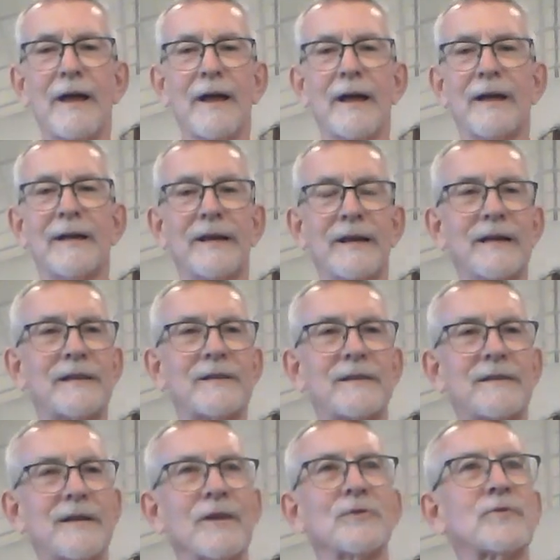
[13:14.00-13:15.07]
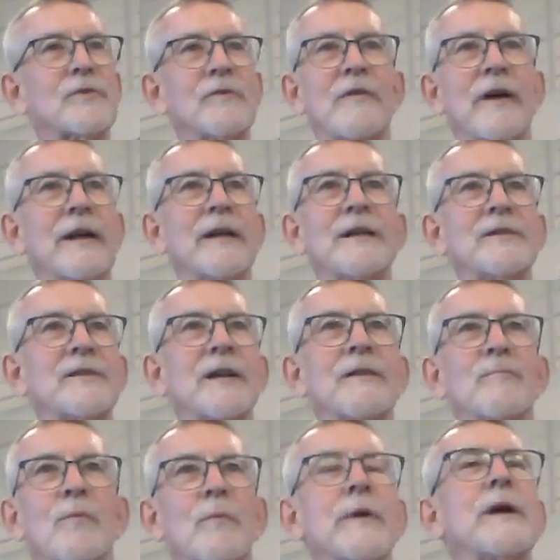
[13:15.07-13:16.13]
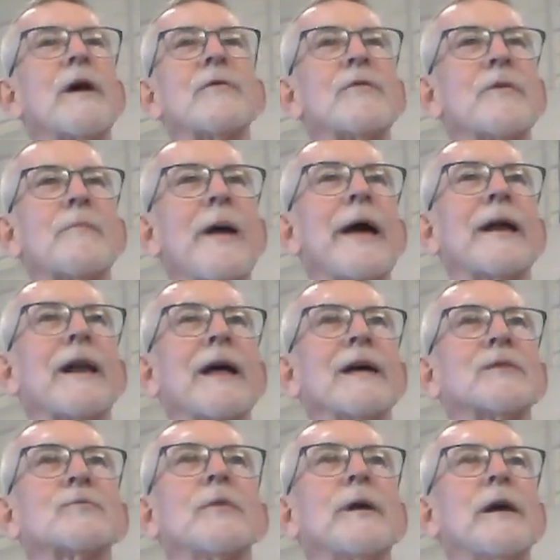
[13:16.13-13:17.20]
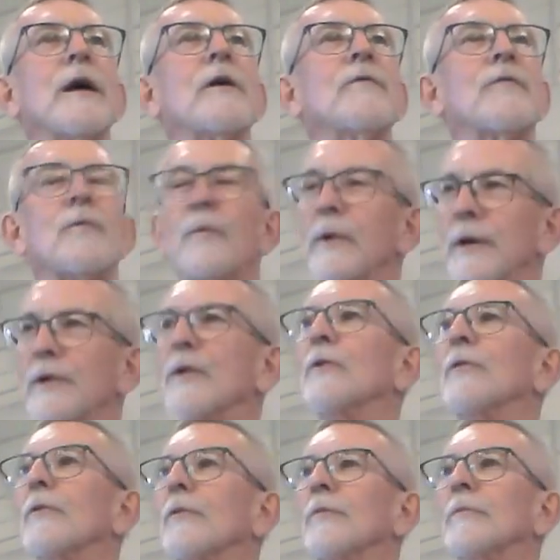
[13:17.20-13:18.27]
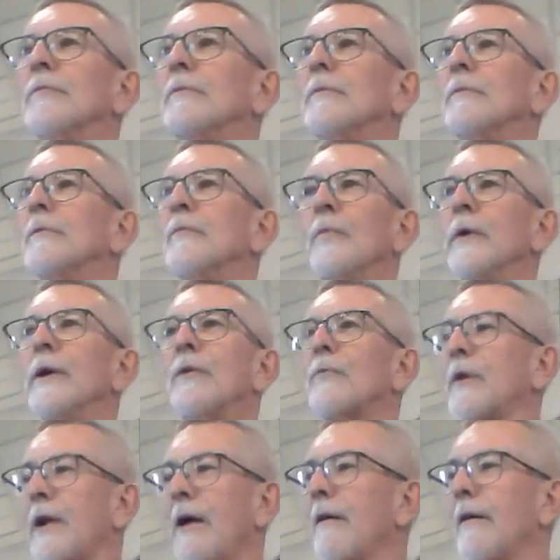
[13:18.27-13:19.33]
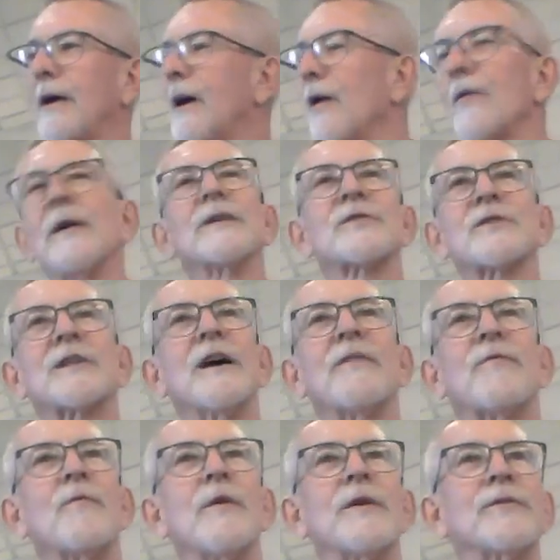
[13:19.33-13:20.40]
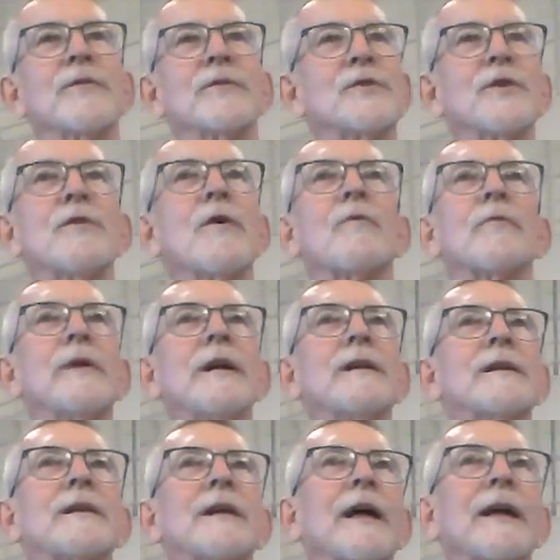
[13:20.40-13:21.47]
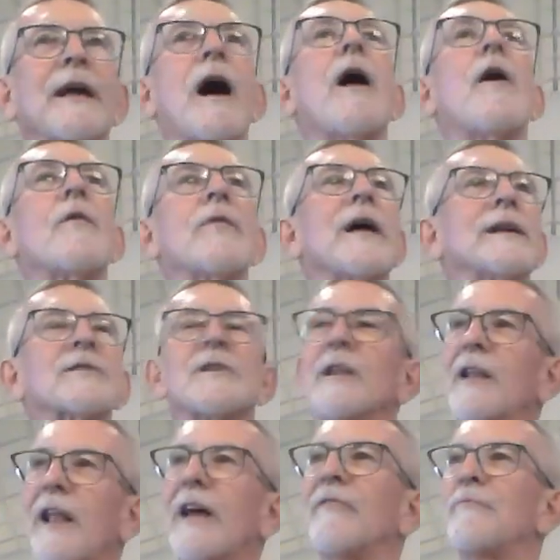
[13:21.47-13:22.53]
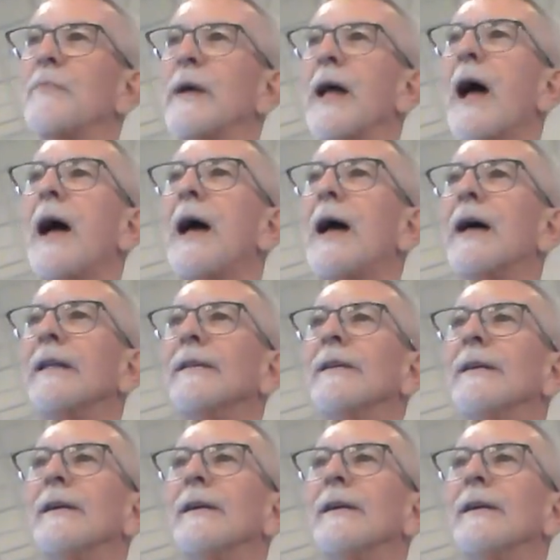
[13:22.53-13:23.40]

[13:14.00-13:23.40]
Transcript: And he tells Trivette, he said, when we go to the Badlands, we go for renewal. We don't carry all that stuff with us. You don't need to take all that's left behind.